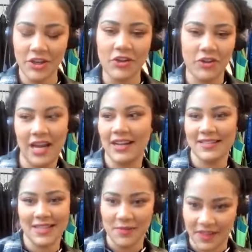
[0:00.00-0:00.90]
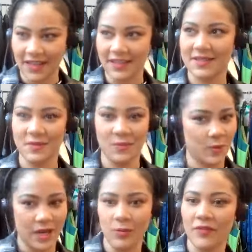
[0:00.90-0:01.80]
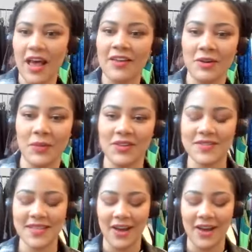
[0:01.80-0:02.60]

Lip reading: You're creating something that is way more valuable.